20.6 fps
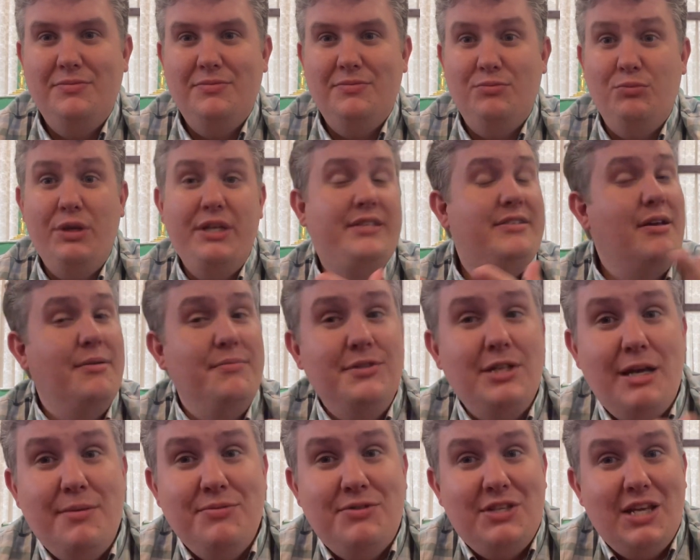We
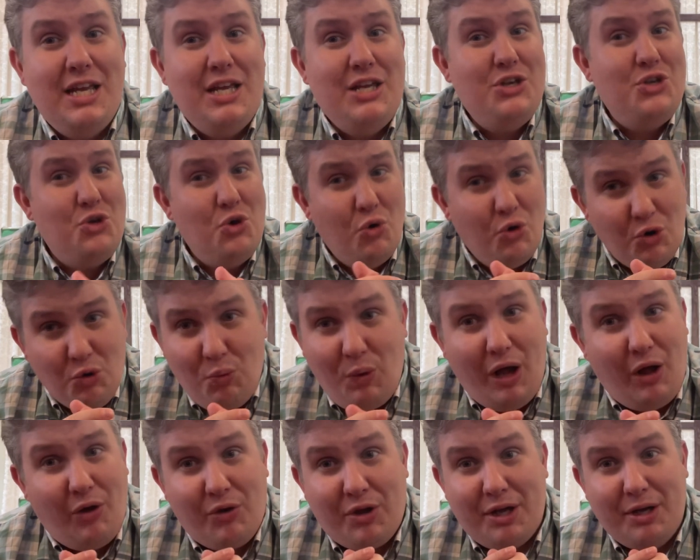sometimes say, you're
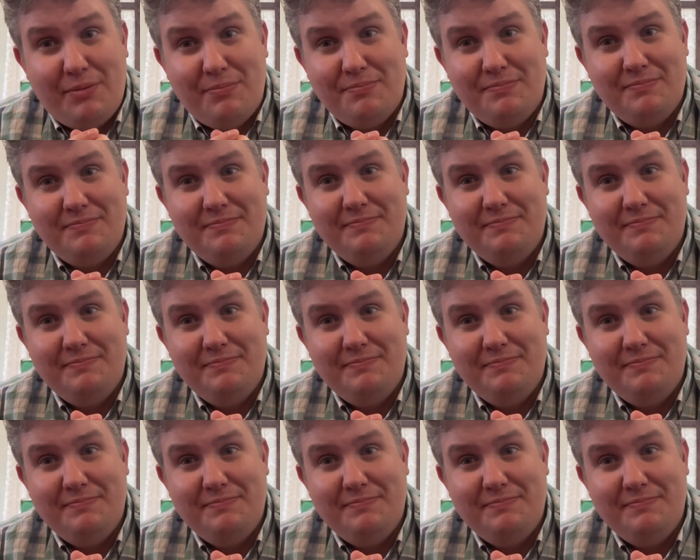welcome.